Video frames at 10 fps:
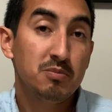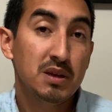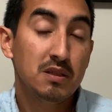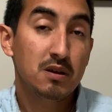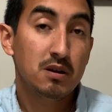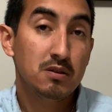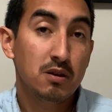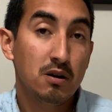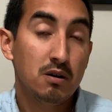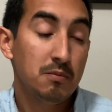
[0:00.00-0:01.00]
be
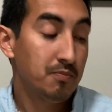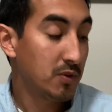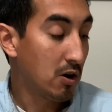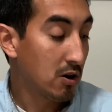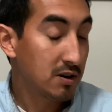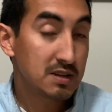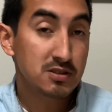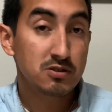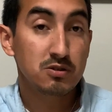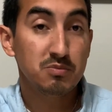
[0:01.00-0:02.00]
the
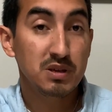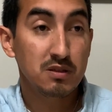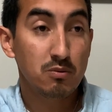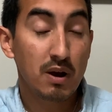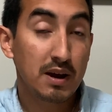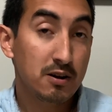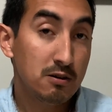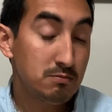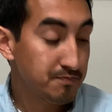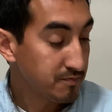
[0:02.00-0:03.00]
artist, could be the
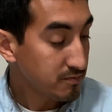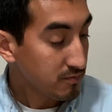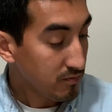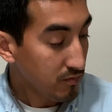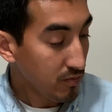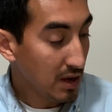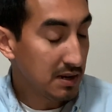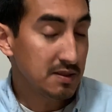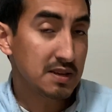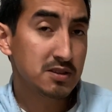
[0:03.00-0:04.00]
writer.
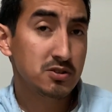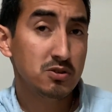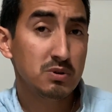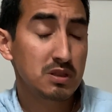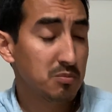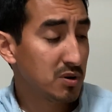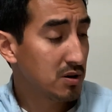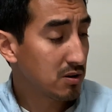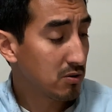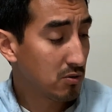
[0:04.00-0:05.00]
Anything to do with the
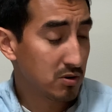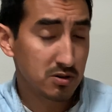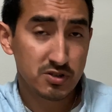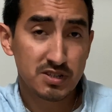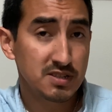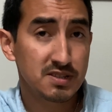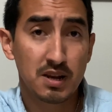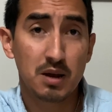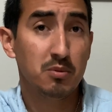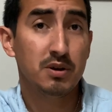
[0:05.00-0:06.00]
book or just a
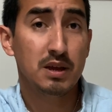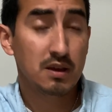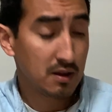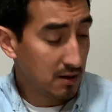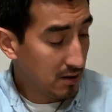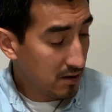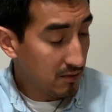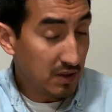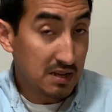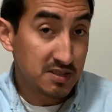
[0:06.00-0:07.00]
celebrity.
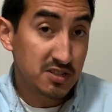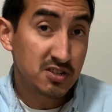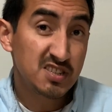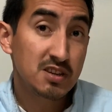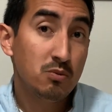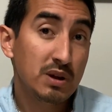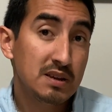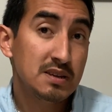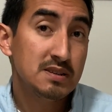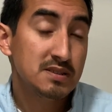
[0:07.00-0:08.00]
That CGC
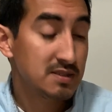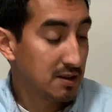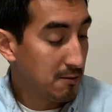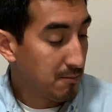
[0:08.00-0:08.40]
witness